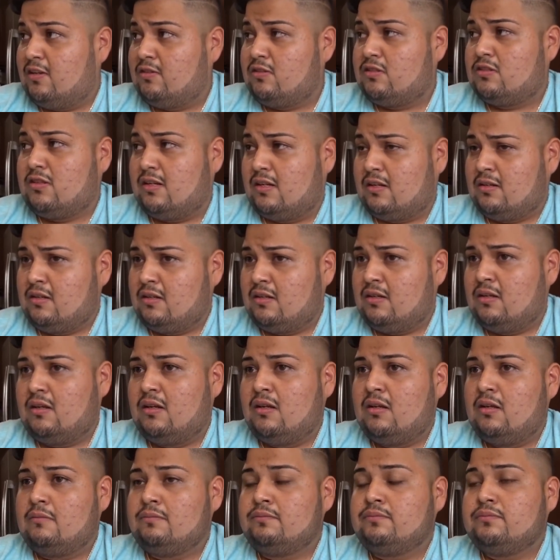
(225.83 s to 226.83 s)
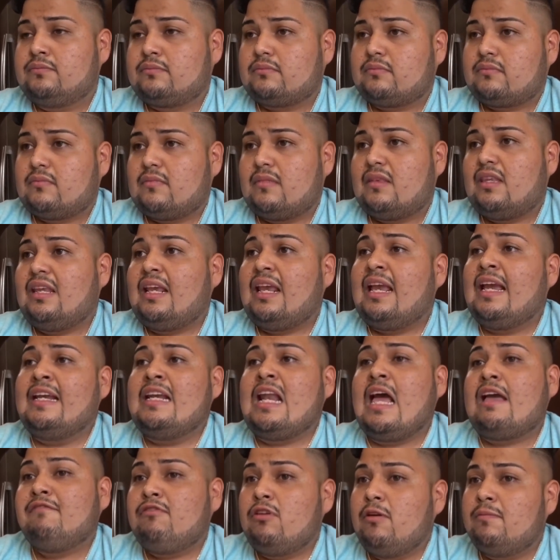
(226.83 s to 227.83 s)
Houston
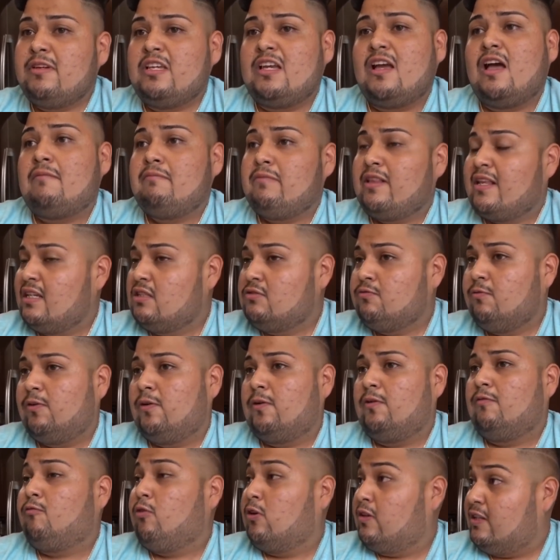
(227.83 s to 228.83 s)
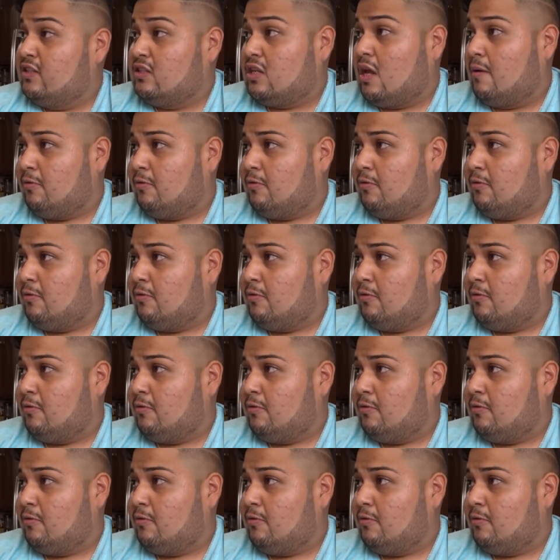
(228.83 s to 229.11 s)
and I feel beyond blessed for, for this